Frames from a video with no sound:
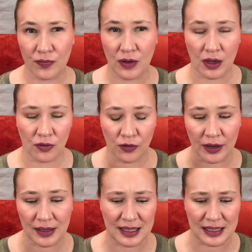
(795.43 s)
uh,
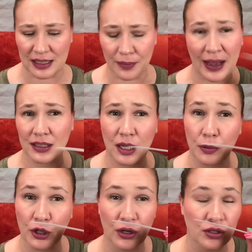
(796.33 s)
fragrances in the past couple
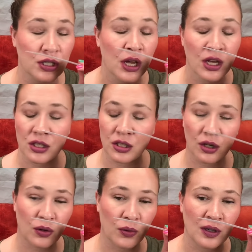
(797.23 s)
years,
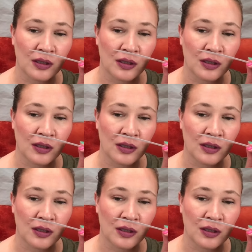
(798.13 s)
so